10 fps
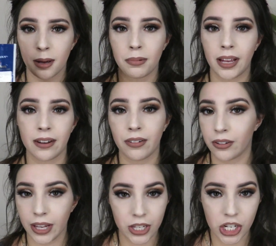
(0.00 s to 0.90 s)
applying
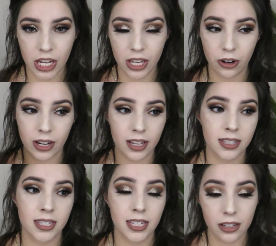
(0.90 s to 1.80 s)
foundation or
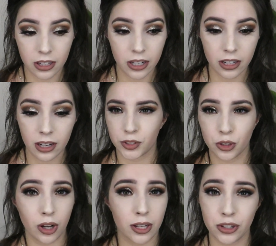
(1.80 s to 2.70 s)
concealer to
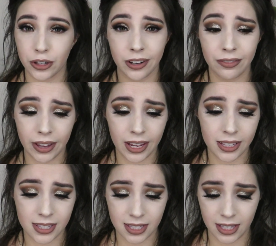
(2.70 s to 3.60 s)
contour your
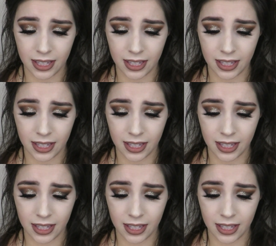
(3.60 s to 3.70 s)
face.